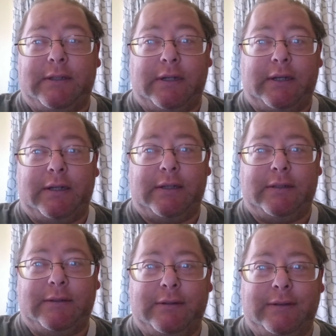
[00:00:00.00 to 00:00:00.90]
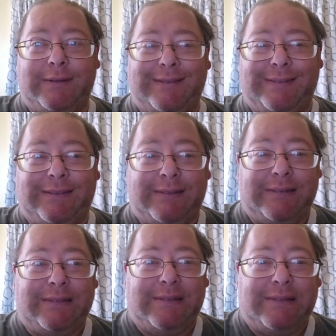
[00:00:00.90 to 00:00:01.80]
I've
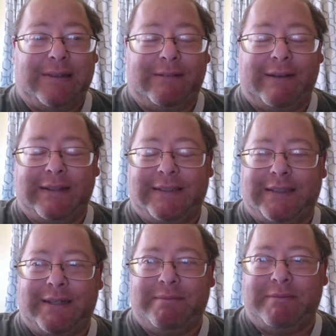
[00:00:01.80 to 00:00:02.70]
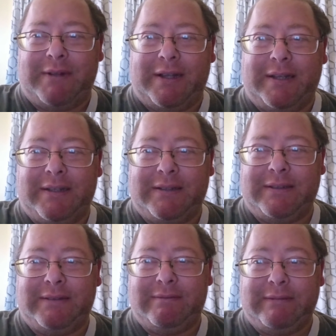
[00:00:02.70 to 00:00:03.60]
had some
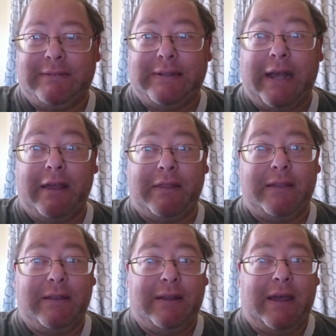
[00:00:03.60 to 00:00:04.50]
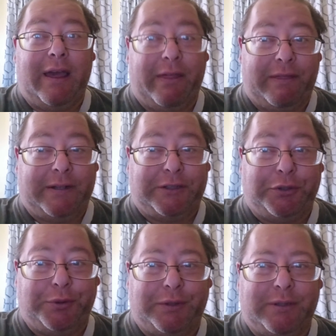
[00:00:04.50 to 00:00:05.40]
health
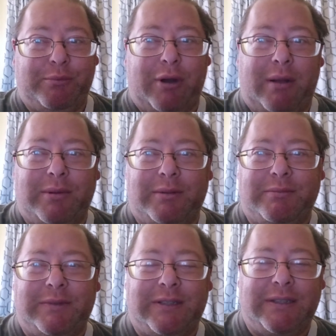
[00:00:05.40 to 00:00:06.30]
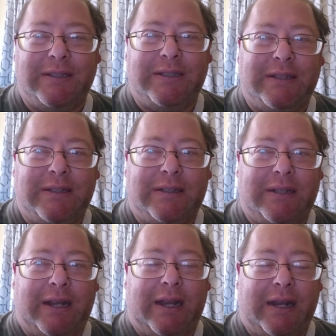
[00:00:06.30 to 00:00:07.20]
issues and problems,
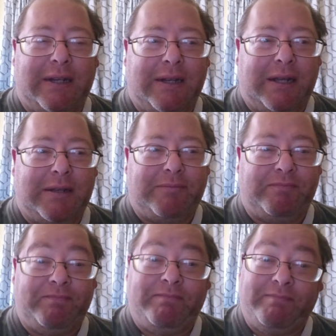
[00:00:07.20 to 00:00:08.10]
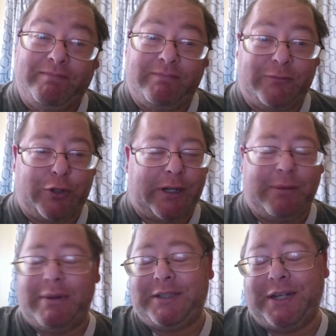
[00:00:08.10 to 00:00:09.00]
and I'm trying to
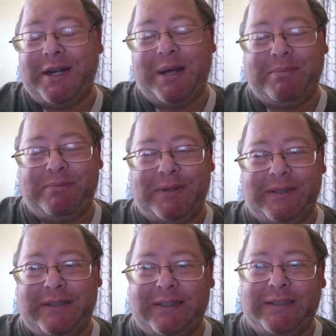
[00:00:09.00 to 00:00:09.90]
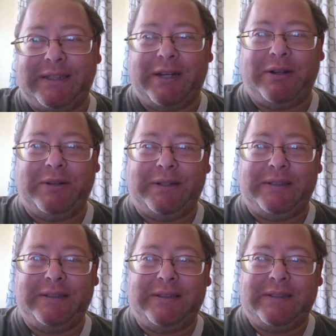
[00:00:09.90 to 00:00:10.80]
keep my chin up, but things can
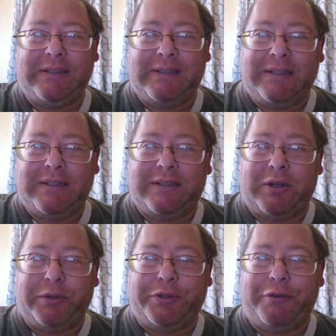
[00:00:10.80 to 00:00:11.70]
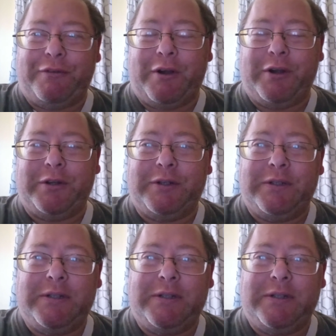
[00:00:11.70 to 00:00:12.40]
only go so far.